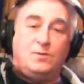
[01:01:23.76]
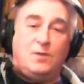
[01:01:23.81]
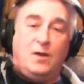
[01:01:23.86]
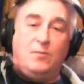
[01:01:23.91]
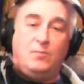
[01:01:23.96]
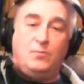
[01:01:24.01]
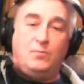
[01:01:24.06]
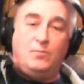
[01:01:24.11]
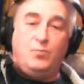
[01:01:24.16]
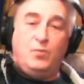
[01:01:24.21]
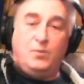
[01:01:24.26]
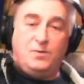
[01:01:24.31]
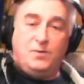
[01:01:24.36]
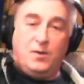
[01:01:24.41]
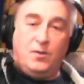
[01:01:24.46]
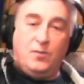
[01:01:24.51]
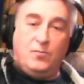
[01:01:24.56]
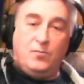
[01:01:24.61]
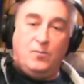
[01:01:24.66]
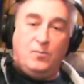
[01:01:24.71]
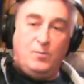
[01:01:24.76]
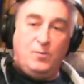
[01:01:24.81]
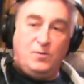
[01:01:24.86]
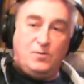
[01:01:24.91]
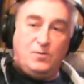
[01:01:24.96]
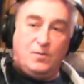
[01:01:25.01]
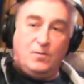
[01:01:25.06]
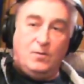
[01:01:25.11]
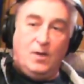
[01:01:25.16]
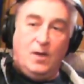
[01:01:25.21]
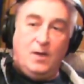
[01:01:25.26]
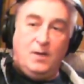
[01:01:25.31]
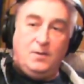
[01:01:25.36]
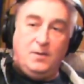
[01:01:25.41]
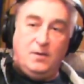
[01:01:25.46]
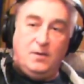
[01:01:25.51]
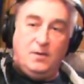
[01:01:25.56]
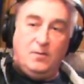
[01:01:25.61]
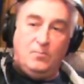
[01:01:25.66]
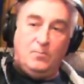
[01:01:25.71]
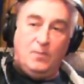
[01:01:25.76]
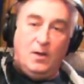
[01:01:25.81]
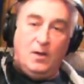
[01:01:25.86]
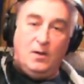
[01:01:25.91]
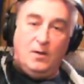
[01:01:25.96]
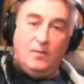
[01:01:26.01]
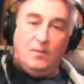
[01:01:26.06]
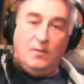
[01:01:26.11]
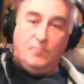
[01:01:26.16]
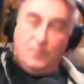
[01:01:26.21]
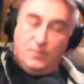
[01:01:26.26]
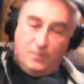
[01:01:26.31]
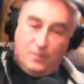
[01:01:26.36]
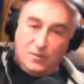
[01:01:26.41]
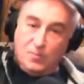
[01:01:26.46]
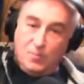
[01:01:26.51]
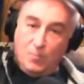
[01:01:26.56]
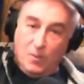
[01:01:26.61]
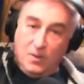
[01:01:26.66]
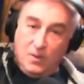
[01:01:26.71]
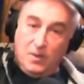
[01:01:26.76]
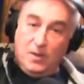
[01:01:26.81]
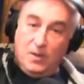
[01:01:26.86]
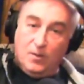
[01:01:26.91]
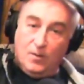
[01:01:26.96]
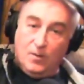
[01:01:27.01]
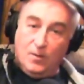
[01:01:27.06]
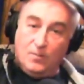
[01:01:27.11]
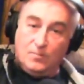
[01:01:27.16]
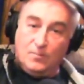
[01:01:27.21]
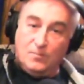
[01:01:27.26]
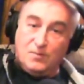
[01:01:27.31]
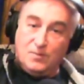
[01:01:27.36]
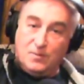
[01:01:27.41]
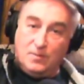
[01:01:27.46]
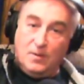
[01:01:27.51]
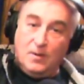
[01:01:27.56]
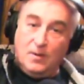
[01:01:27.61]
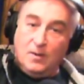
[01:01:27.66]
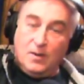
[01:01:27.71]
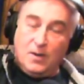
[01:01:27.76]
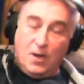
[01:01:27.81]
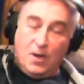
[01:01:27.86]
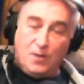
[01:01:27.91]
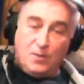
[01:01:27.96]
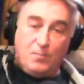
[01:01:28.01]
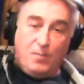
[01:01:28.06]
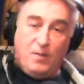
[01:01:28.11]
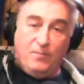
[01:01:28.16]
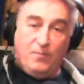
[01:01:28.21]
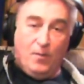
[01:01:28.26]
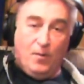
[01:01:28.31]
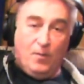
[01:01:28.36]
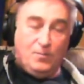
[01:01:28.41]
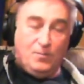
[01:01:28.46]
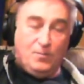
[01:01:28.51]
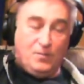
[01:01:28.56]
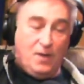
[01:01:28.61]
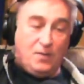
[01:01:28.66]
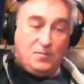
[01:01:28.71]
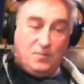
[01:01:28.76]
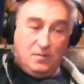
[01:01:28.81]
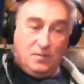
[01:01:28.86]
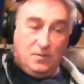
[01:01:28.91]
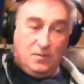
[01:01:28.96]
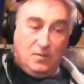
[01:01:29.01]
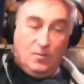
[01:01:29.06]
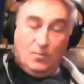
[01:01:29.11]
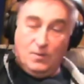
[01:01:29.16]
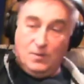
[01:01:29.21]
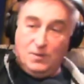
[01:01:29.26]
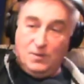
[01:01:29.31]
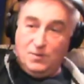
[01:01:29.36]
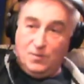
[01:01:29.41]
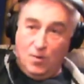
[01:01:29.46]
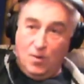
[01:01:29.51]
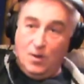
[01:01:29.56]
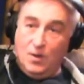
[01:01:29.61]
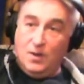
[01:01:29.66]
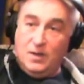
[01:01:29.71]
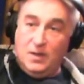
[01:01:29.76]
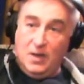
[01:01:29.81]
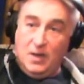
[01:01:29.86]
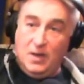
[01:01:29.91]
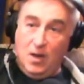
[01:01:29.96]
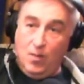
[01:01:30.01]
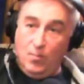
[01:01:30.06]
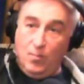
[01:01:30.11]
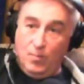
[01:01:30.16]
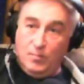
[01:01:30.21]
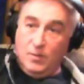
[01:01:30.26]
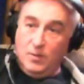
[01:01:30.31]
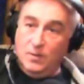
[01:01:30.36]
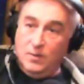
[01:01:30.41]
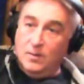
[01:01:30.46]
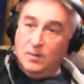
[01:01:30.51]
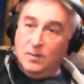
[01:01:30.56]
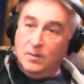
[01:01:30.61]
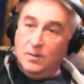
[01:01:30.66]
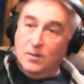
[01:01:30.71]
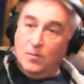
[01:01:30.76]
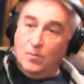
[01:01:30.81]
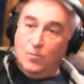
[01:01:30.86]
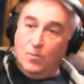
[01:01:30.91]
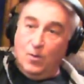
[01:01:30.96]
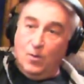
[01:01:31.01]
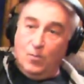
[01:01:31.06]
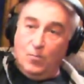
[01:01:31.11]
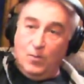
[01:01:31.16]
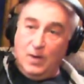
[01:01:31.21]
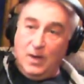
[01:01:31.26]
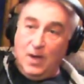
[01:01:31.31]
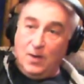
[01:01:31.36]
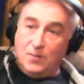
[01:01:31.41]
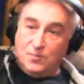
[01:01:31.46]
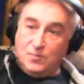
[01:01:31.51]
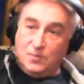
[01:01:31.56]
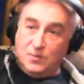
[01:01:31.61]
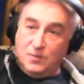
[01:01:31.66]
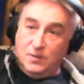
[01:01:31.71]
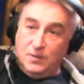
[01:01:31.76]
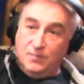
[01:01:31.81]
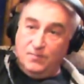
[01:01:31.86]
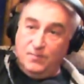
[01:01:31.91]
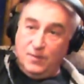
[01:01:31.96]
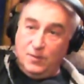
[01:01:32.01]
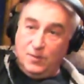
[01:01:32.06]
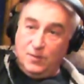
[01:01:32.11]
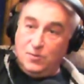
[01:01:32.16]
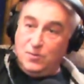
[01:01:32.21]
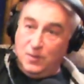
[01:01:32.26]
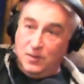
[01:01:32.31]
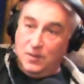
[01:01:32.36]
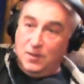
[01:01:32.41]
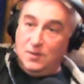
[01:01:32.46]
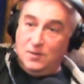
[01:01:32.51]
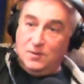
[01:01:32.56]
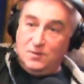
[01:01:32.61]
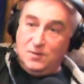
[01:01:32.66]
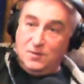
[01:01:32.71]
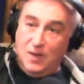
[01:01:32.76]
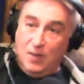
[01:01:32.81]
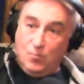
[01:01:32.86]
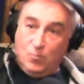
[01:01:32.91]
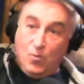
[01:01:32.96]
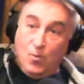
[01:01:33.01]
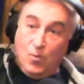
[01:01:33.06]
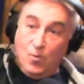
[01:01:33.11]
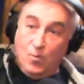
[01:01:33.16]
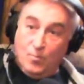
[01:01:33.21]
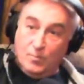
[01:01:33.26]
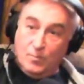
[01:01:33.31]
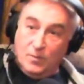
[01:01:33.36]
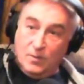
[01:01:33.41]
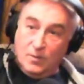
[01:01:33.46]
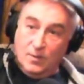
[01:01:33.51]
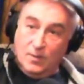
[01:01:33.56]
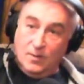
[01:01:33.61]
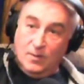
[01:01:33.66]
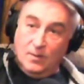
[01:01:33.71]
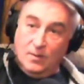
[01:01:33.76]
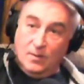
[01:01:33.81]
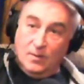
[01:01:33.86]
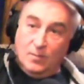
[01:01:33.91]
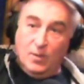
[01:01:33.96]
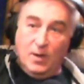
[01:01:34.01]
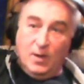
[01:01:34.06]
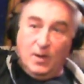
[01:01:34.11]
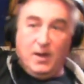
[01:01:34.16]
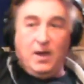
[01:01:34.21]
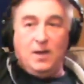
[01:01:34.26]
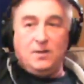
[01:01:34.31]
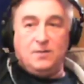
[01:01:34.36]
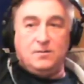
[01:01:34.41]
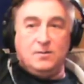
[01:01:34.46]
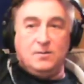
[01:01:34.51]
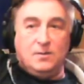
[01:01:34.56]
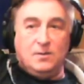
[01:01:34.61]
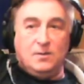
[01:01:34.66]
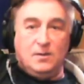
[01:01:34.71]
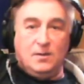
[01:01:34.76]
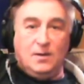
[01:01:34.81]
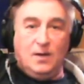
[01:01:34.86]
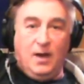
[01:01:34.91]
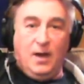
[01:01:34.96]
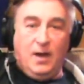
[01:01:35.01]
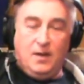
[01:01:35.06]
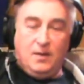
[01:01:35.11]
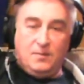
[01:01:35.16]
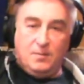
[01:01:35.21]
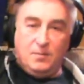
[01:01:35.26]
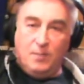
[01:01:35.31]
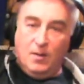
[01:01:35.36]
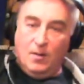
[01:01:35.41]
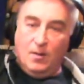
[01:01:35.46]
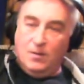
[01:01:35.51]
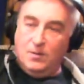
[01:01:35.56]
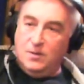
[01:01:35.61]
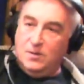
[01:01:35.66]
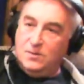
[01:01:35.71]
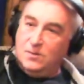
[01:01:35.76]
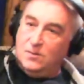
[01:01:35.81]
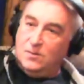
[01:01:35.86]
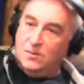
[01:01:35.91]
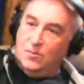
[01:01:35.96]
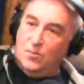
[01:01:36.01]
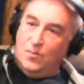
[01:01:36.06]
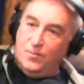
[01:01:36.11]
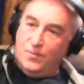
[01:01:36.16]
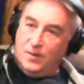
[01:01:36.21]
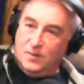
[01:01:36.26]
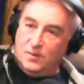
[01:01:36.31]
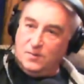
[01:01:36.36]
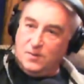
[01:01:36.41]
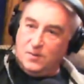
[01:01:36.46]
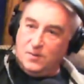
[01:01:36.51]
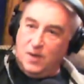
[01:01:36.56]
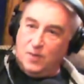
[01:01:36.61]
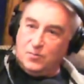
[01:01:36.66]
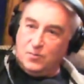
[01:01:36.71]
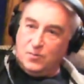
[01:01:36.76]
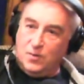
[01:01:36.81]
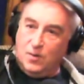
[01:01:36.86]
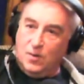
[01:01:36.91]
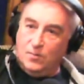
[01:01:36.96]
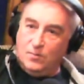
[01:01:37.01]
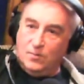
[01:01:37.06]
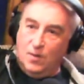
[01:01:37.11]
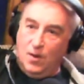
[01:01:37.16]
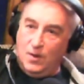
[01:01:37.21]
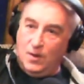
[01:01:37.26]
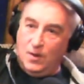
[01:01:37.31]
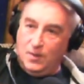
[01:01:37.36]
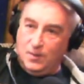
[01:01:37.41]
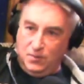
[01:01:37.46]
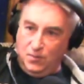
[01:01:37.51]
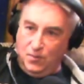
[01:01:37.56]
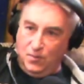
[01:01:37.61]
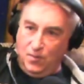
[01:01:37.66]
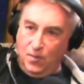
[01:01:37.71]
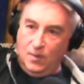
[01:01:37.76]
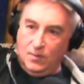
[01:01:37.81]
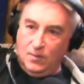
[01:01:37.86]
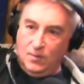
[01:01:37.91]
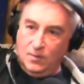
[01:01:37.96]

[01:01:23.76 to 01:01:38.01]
would put together a musical idea. Uh, with this one here, it was. Catch My Fall was actually the only song on the album where we actually finished it in the same room. But I had uh, I had the melodies and the whole thing sketched out on guitar,